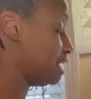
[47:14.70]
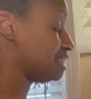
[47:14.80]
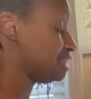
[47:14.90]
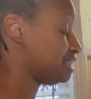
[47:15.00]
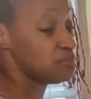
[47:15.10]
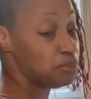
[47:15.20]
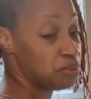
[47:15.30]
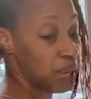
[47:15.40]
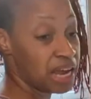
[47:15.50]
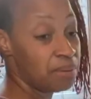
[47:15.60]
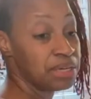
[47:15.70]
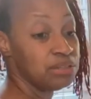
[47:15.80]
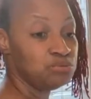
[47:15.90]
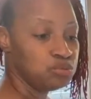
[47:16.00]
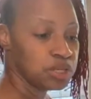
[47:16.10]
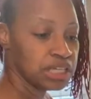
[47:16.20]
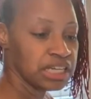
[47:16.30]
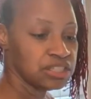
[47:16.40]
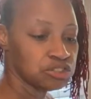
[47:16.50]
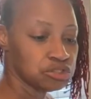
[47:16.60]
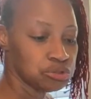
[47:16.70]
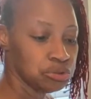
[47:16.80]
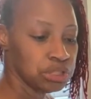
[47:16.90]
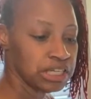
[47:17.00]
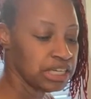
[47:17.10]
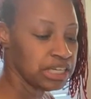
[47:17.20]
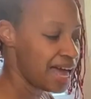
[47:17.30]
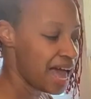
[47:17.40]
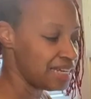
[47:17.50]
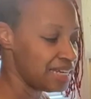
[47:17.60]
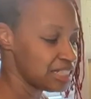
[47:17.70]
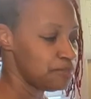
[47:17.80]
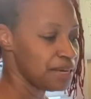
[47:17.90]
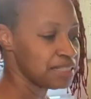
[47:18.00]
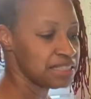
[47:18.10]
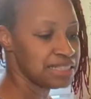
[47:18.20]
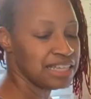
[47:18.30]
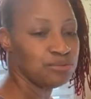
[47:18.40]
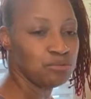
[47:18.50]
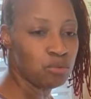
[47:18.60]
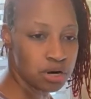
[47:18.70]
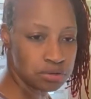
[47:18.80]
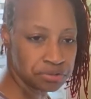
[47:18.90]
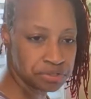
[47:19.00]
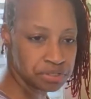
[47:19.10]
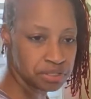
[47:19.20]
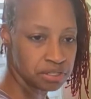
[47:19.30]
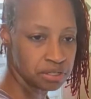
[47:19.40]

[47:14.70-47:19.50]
at this point, I mean, really and truly, I didn't expect it to get worse